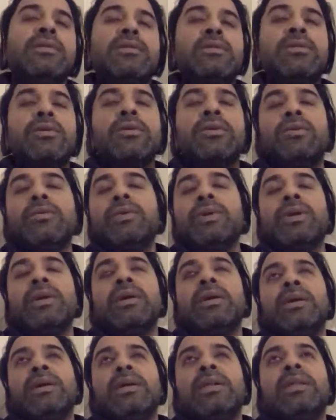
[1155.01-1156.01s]
So
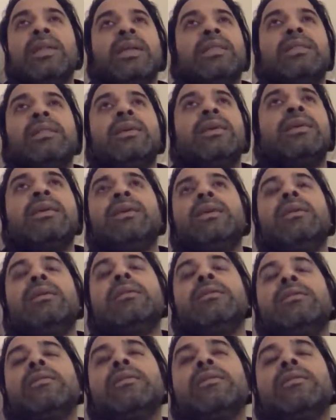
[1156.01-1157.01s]
nothing is